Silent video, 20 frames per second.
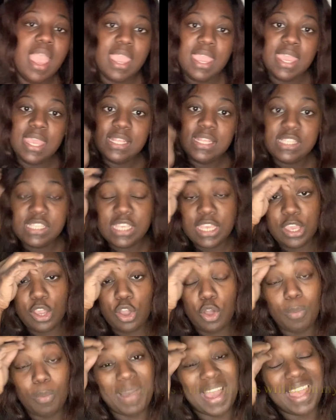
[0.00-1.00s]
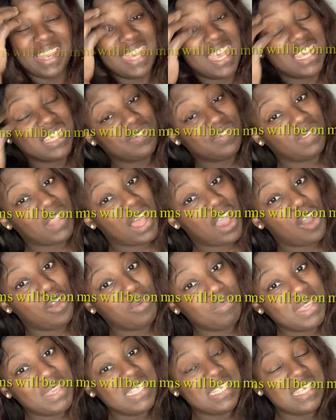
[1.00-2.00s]
Until my next
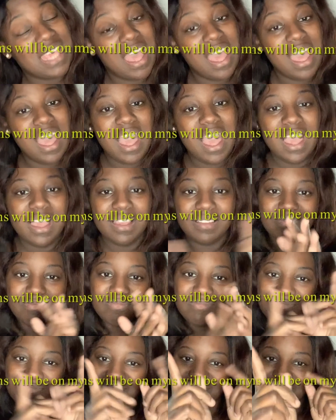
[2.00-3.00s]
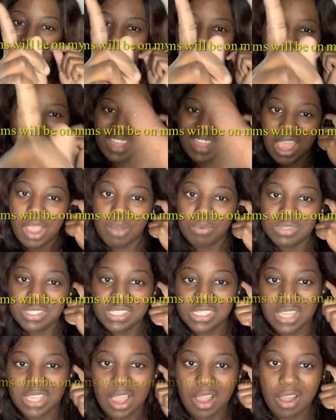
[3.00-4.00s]
Vlogmas, I will
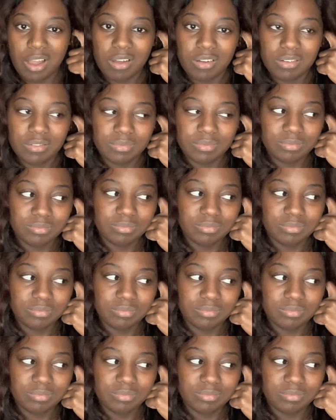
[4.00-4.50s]
see y'all.